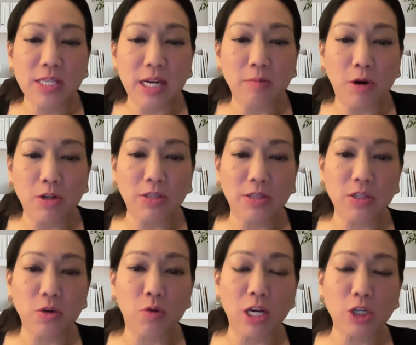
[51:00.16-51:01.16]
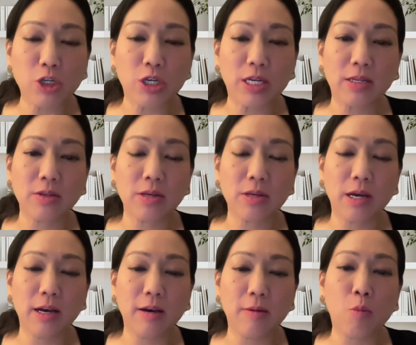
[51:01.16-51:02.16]
second part to this question.
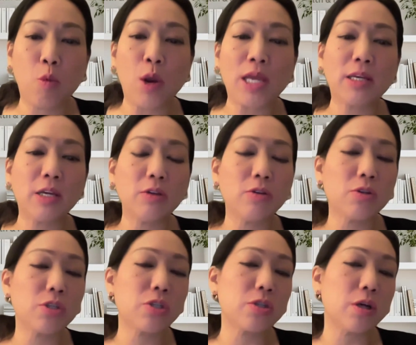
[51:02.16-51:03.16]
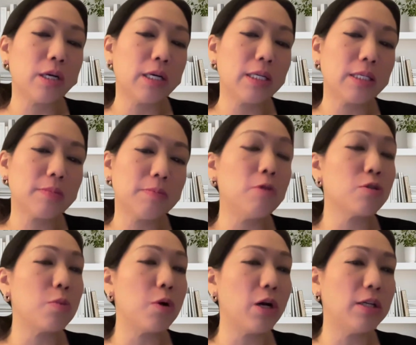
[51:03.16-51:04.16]
When can you start
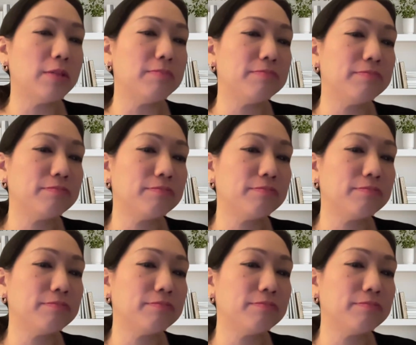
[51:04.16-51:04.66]
postpartum?